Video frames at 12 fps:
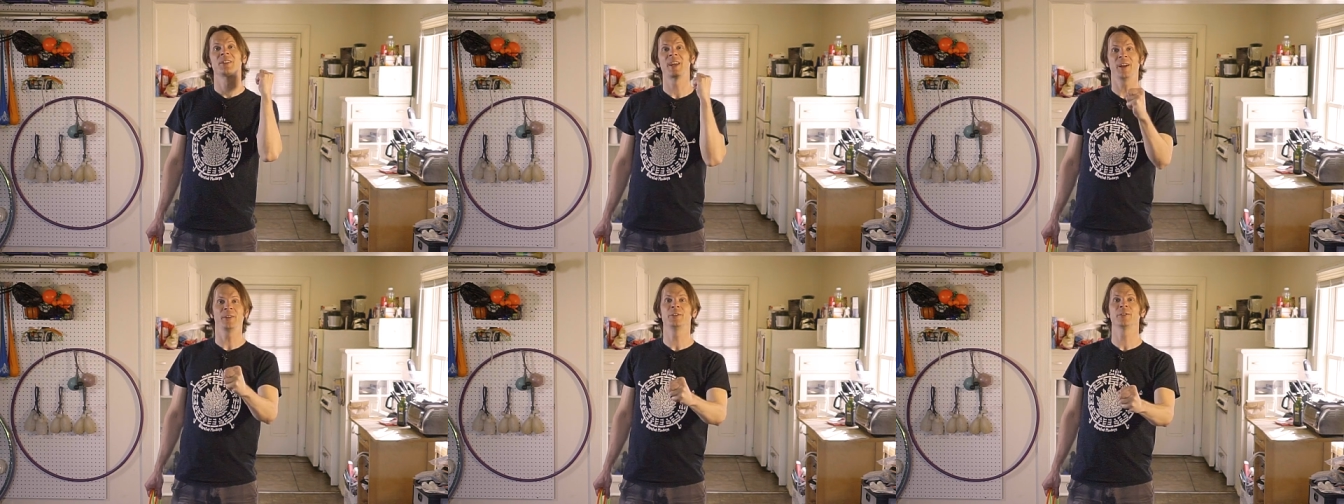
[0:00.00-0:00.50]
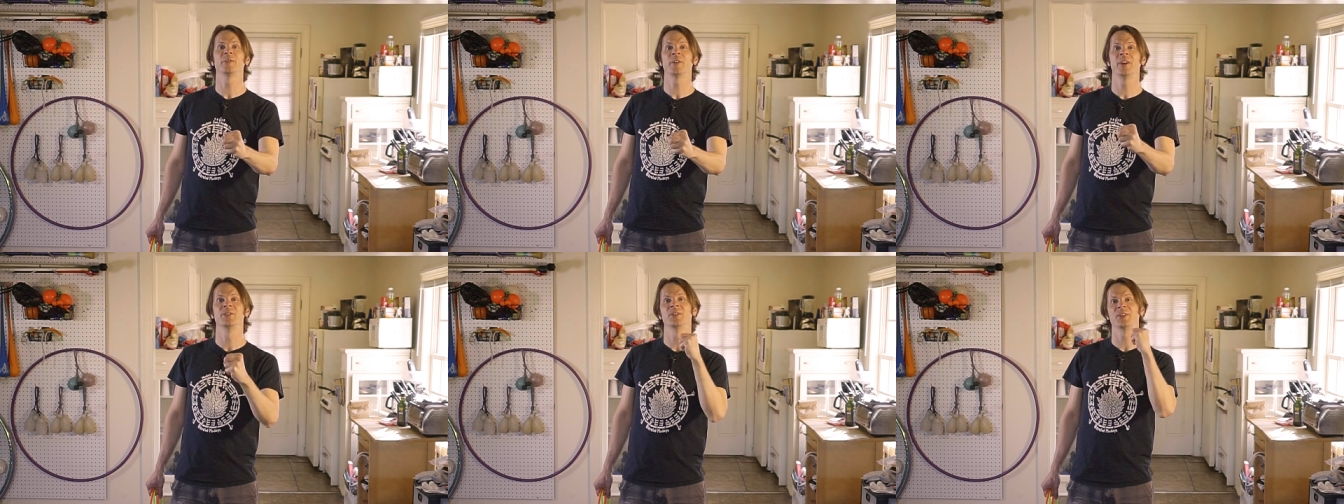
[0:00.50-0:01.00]
tell your
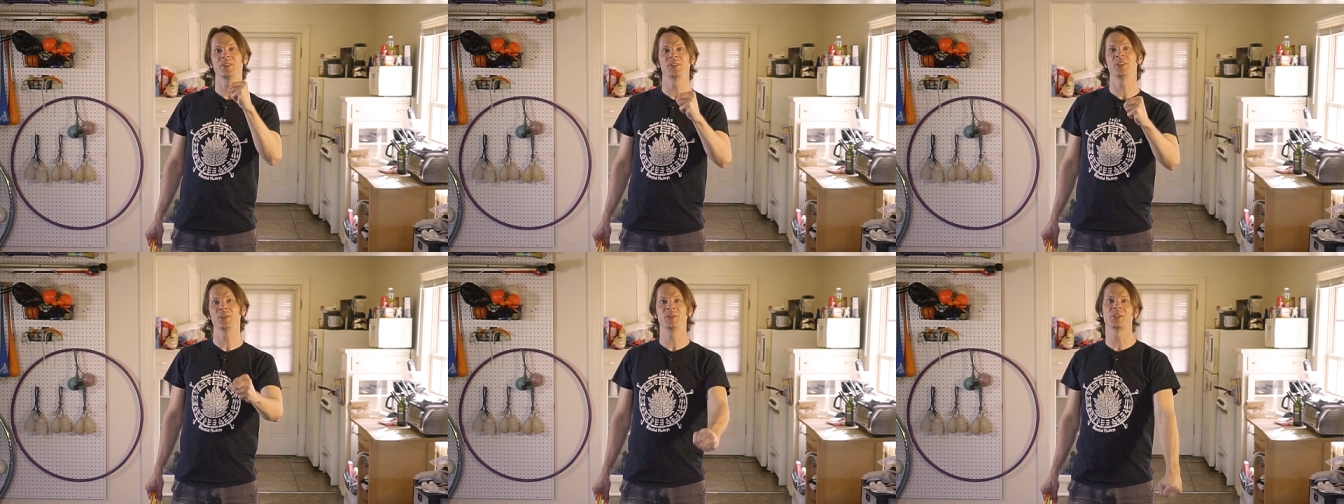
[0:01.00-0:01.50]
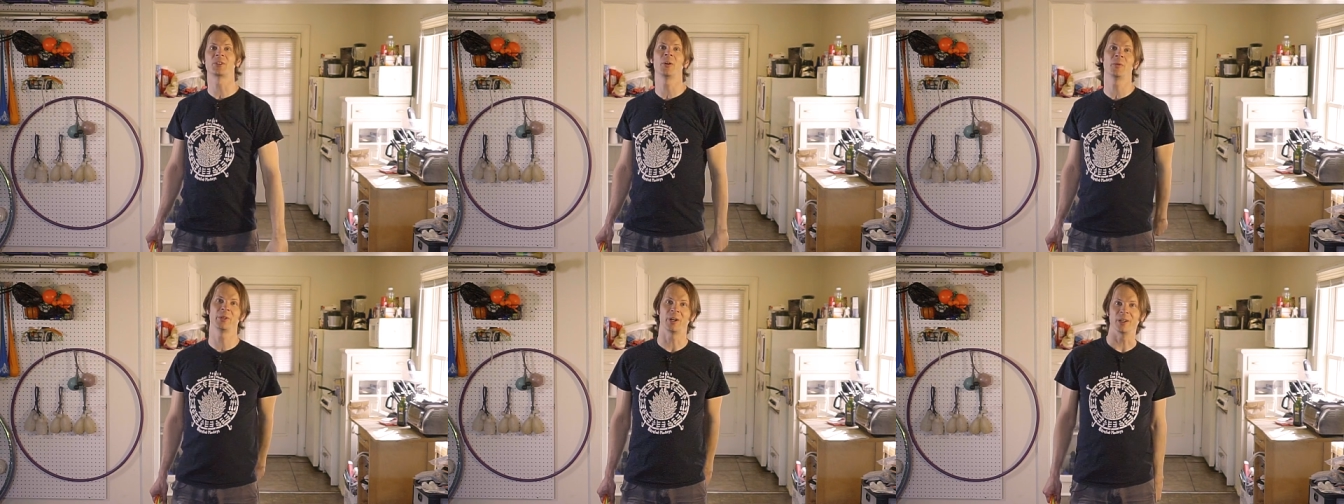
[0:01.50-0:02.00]
friends that this series is
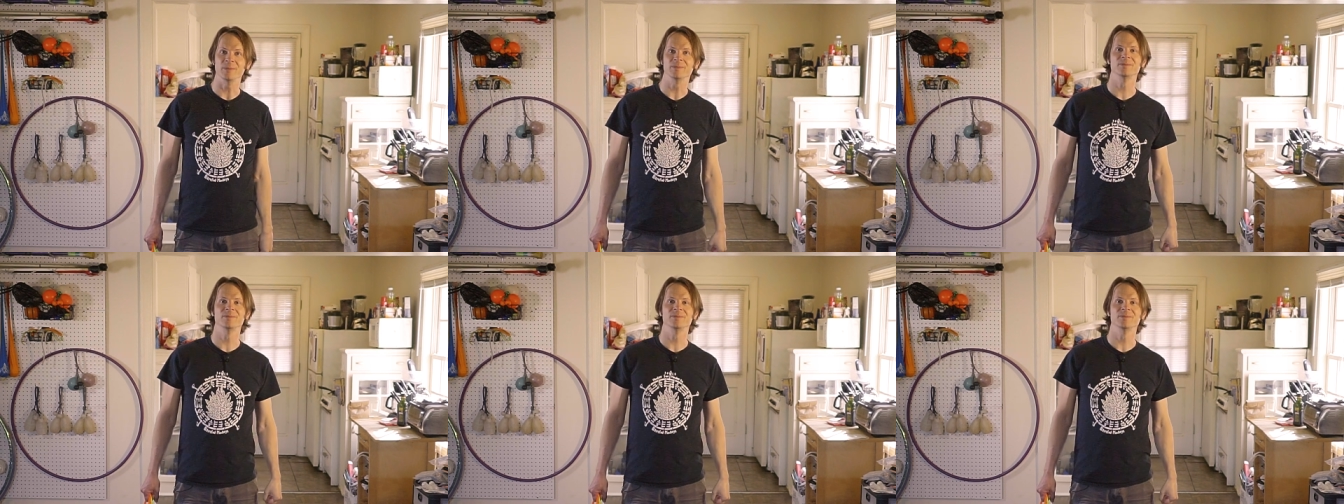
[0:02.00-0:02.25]
going on.